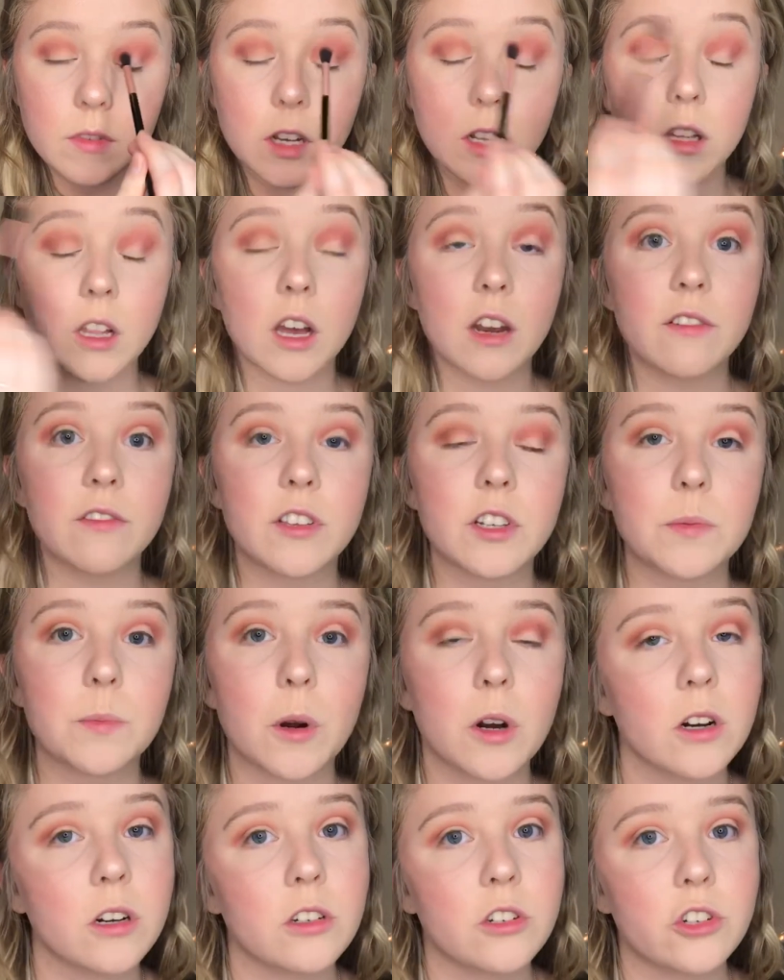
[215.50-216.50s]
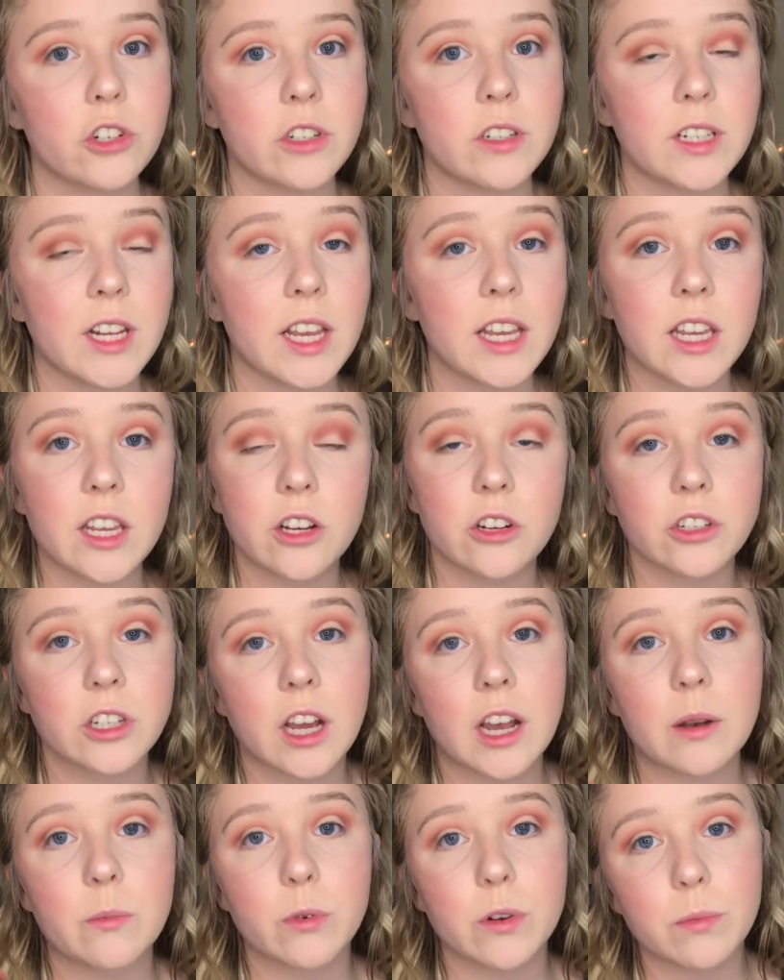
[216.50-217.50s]
A lot of this part is just taking your
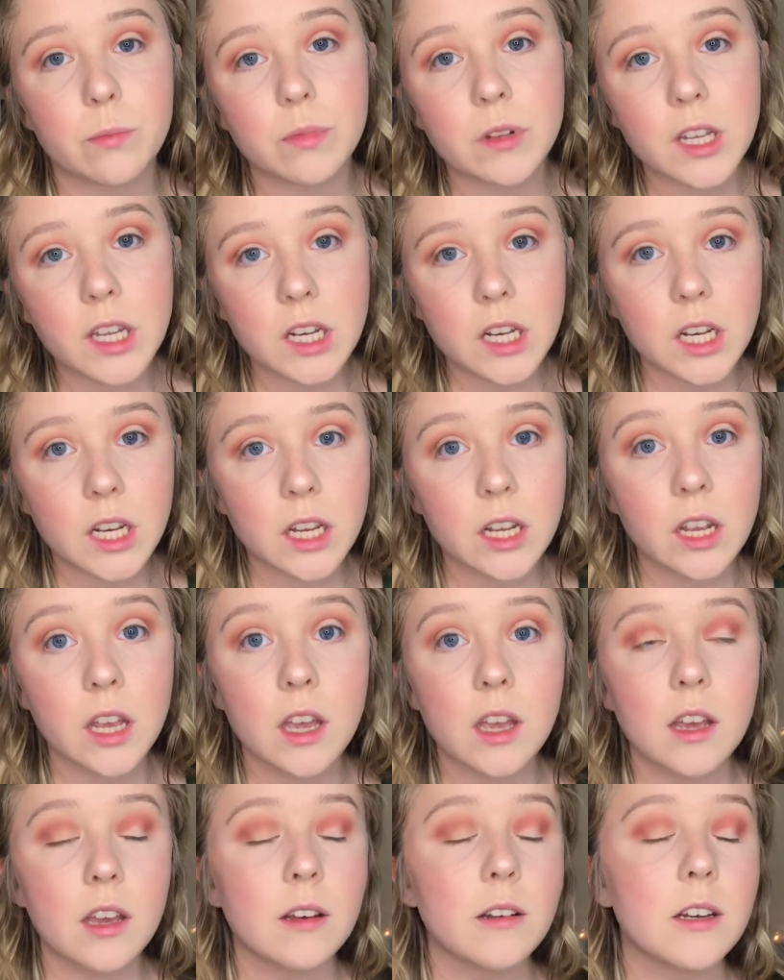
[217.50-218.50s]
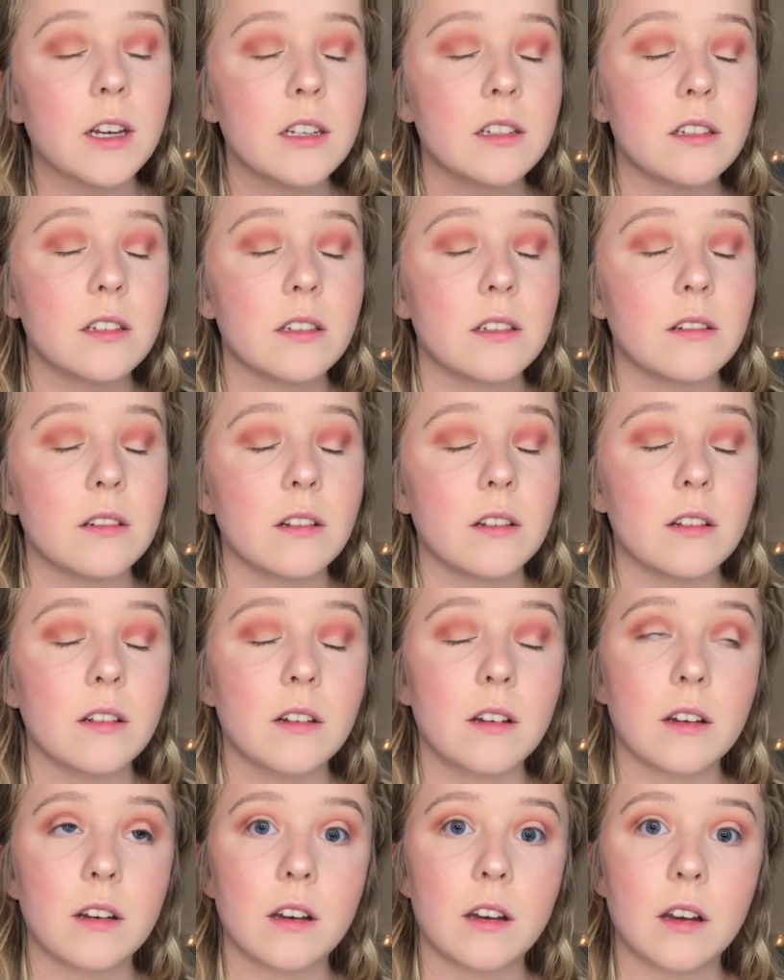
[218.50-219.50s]
time with blending, because
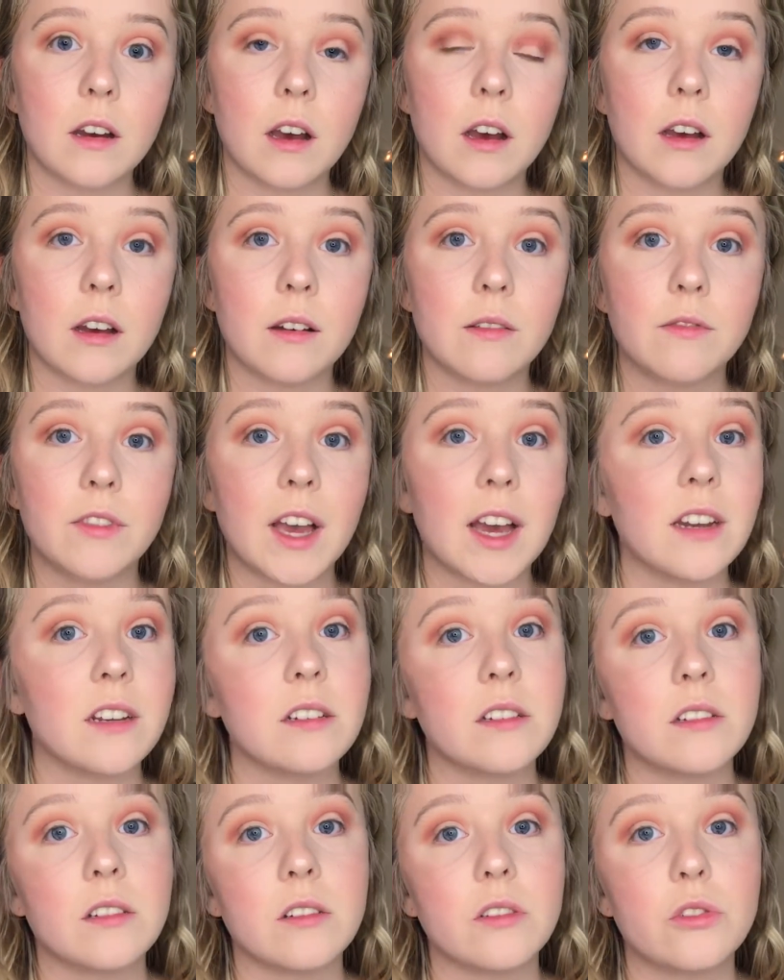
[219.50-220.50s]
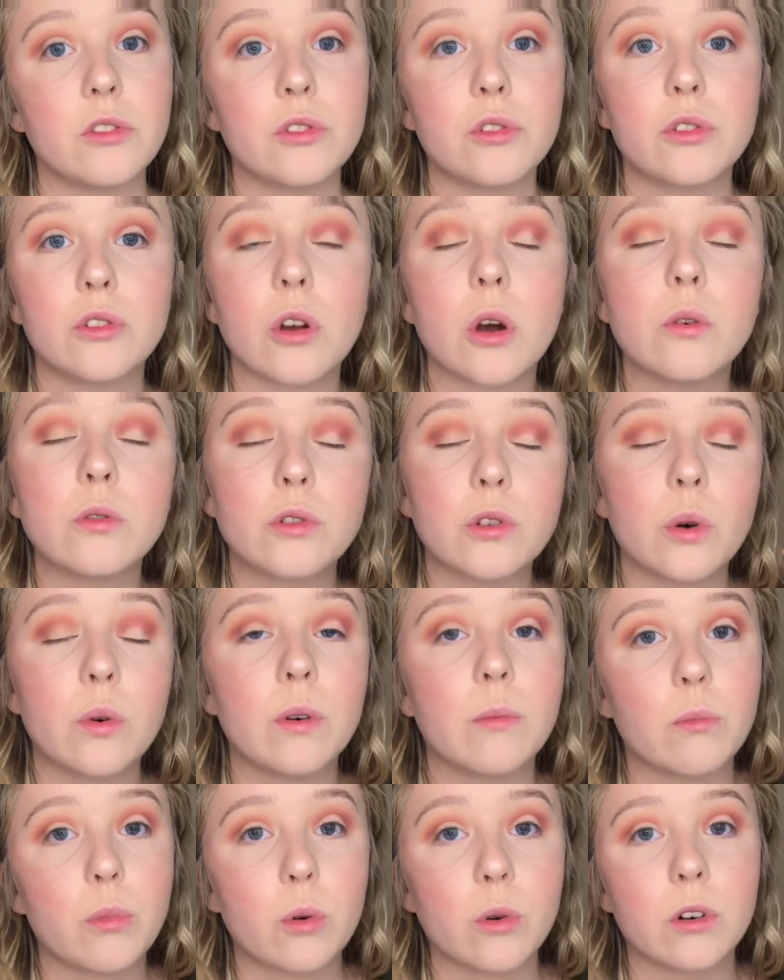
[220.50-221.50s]
that is so
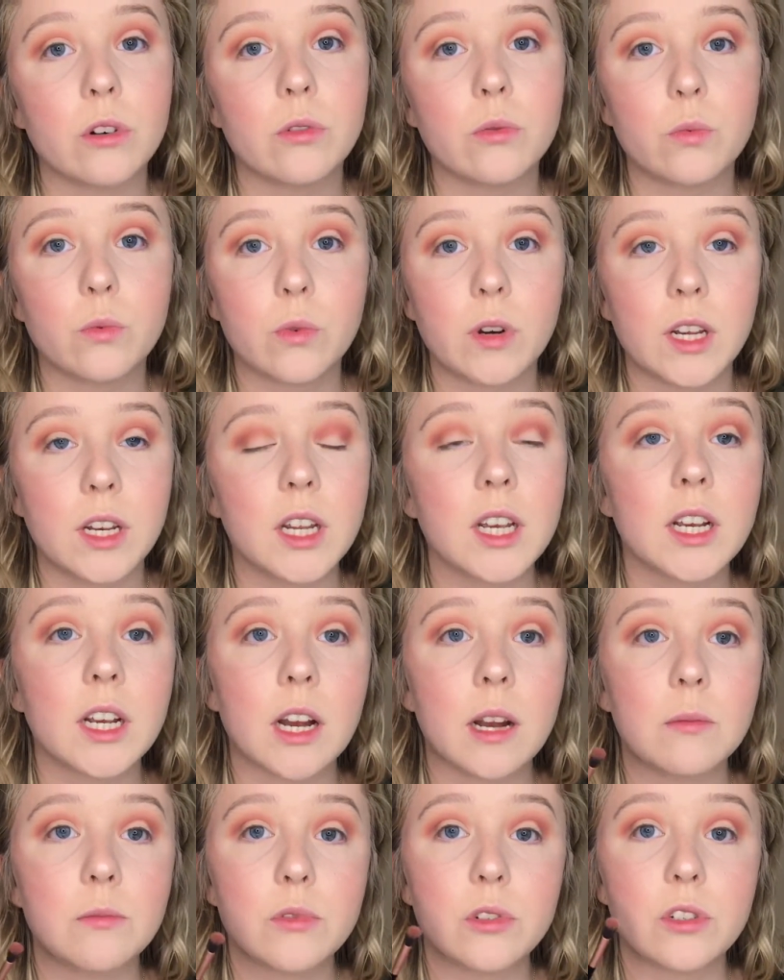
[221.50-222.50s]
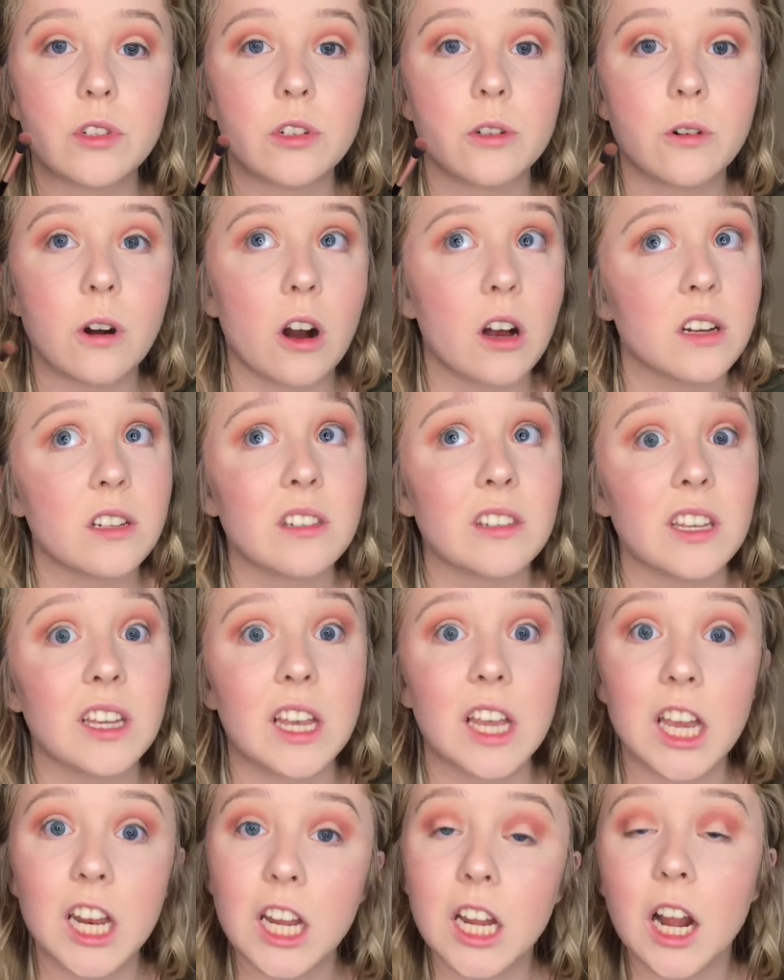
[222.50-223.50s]
important when it comes to
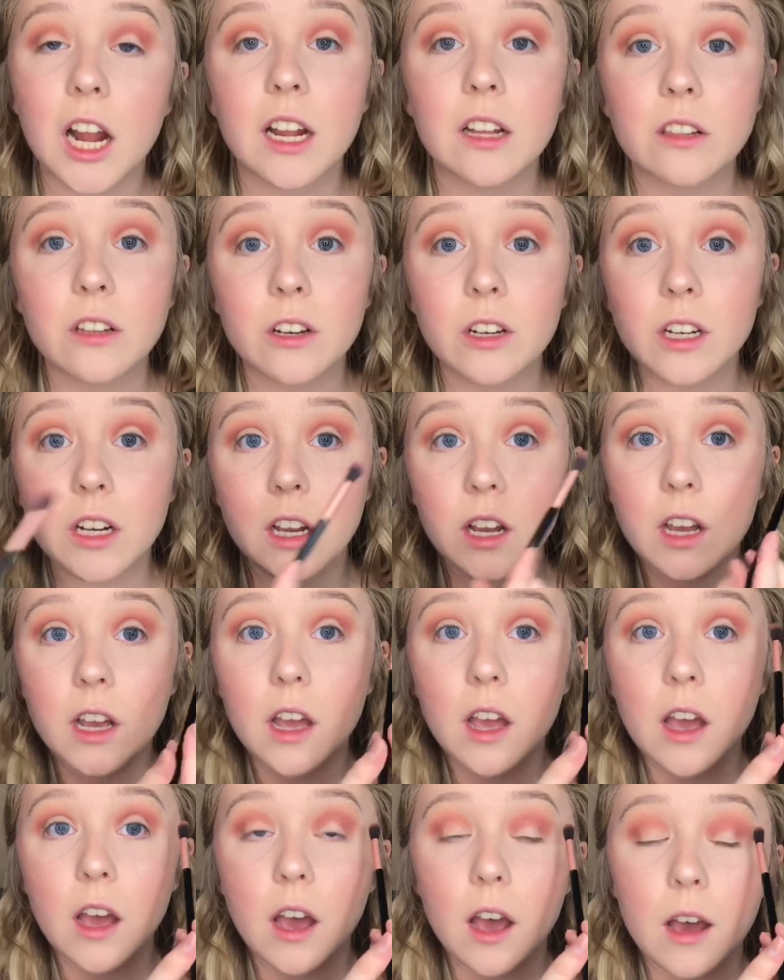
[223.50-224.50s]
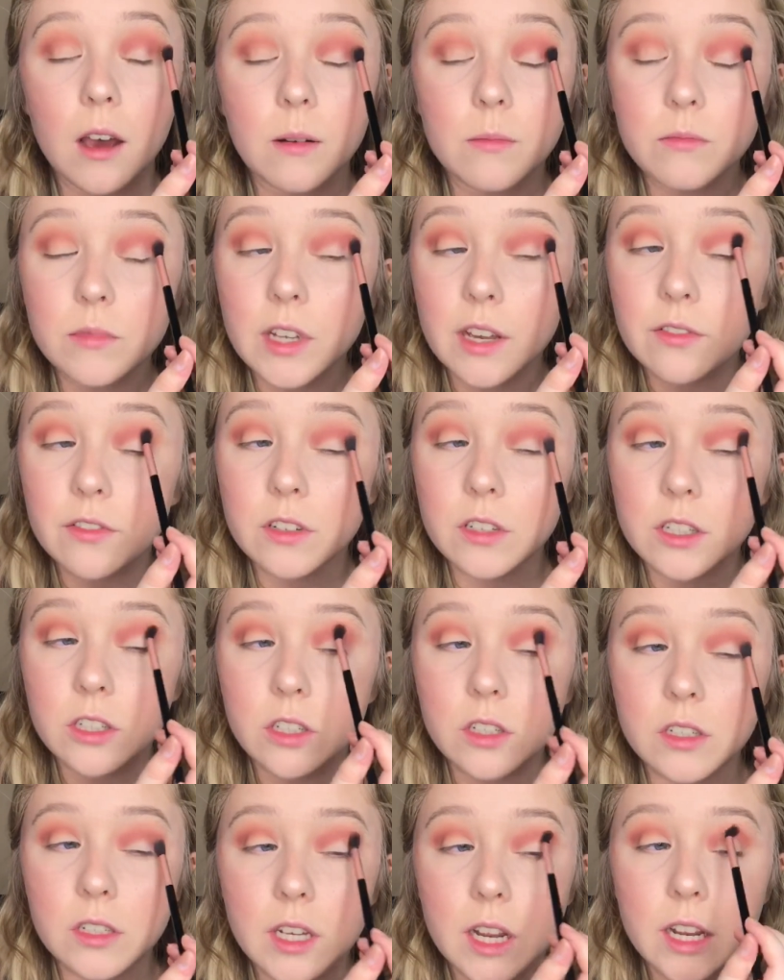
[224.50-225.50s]
honestly any eye look. Definitely
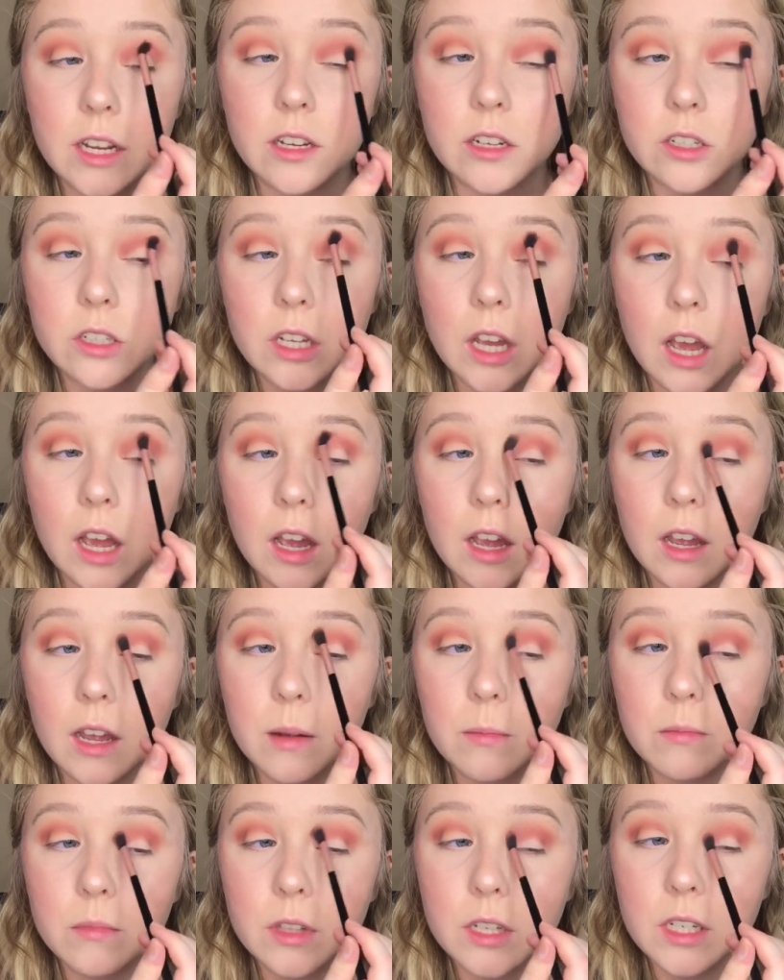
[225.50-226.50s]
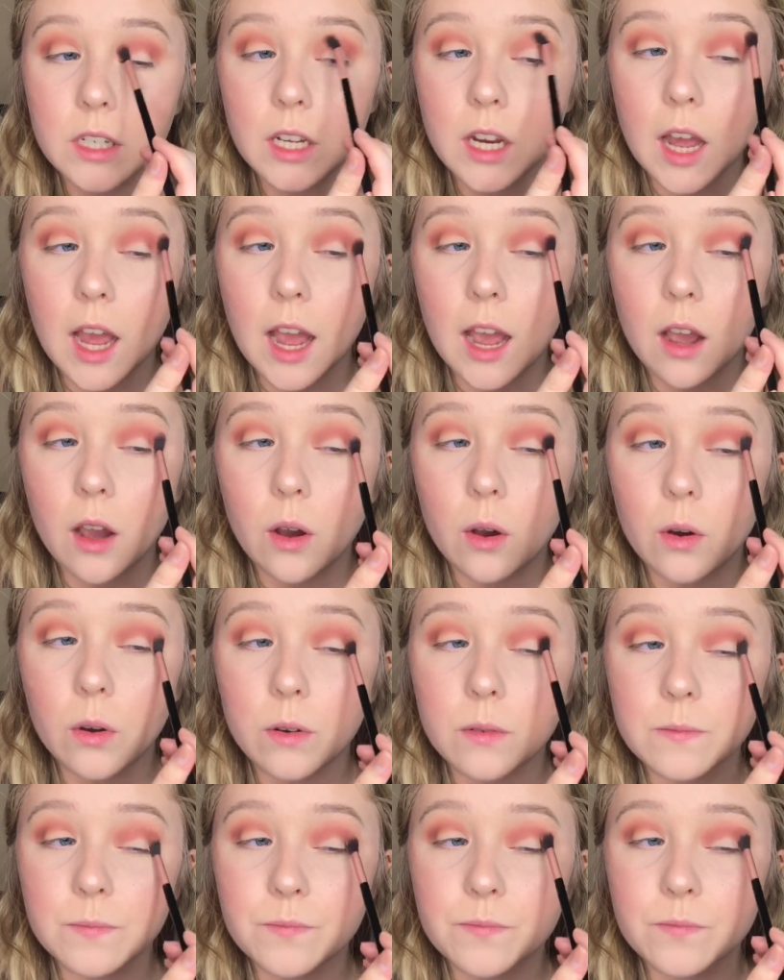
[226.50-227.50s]
just take your time, blend it out,